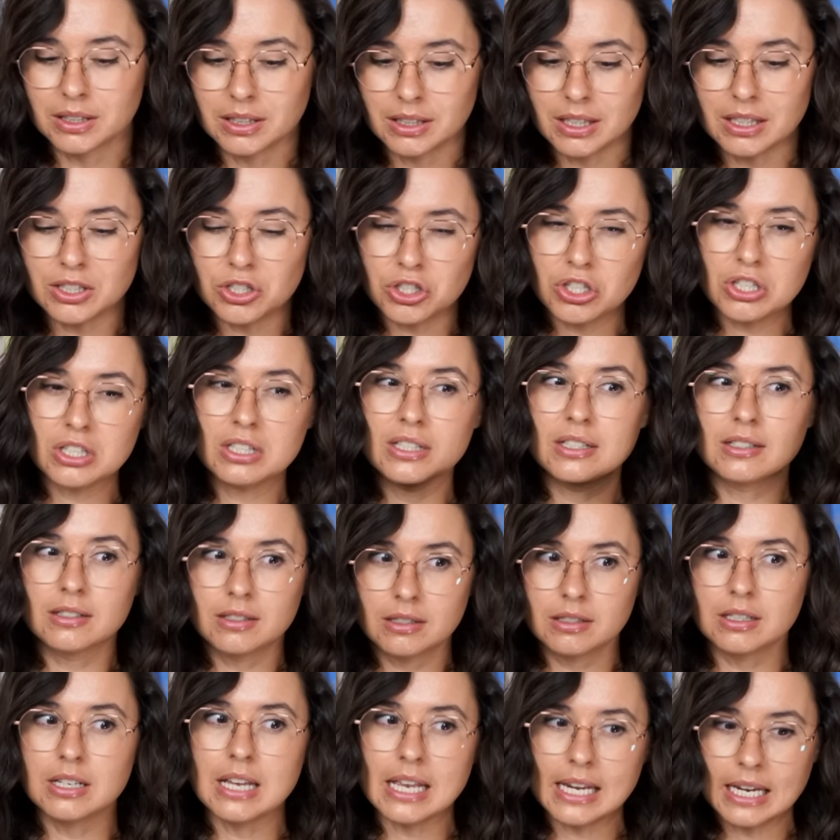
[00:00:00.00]
and just
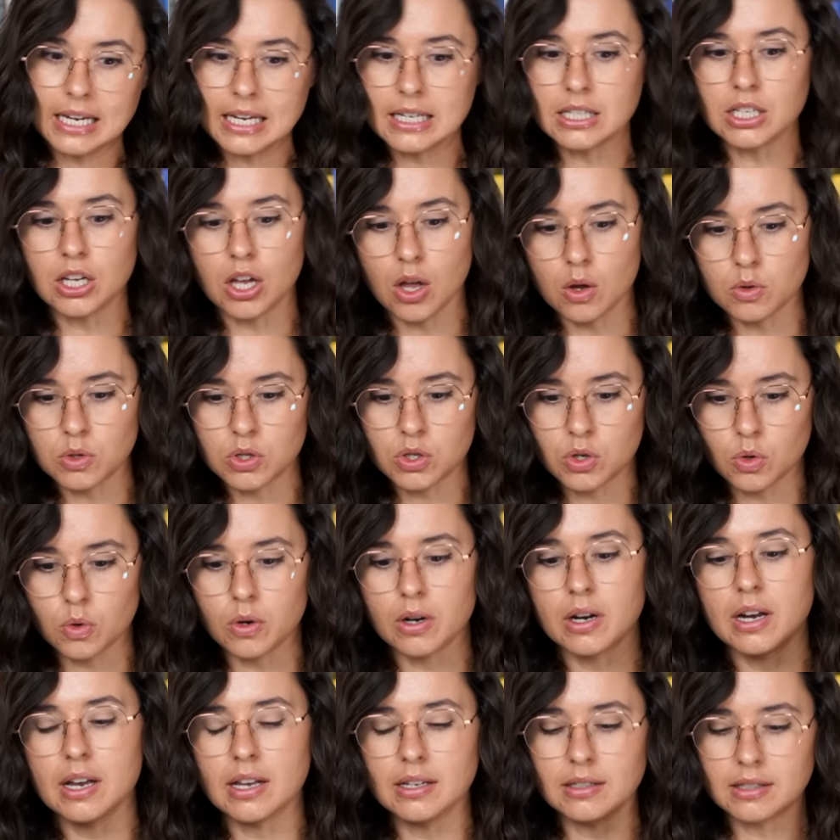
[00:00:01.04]
getting into Ghost
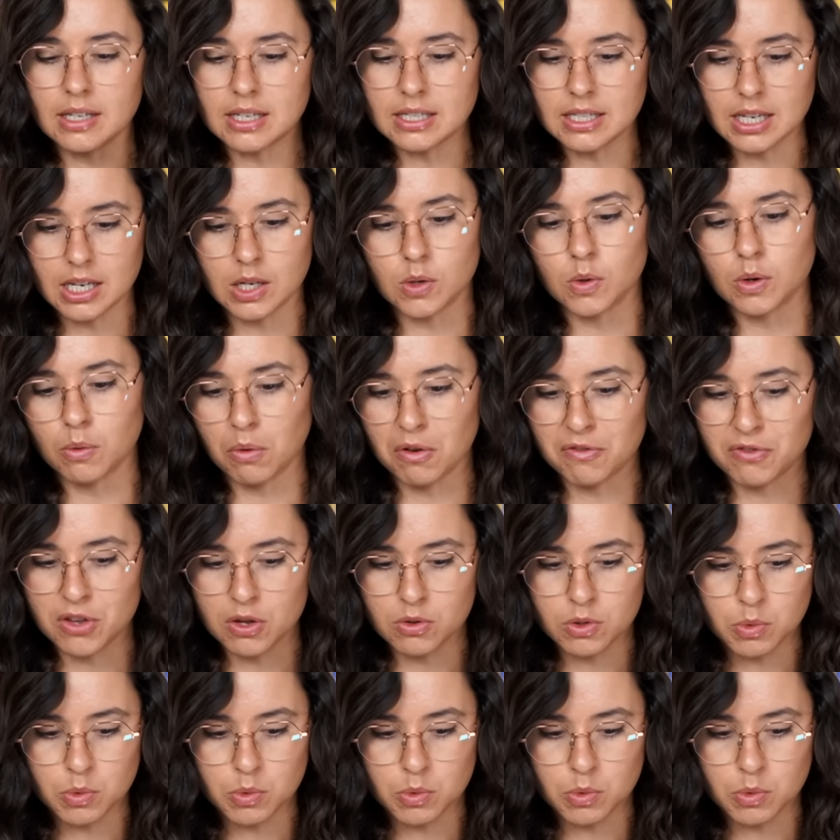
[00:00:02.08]
Story and continuing reviews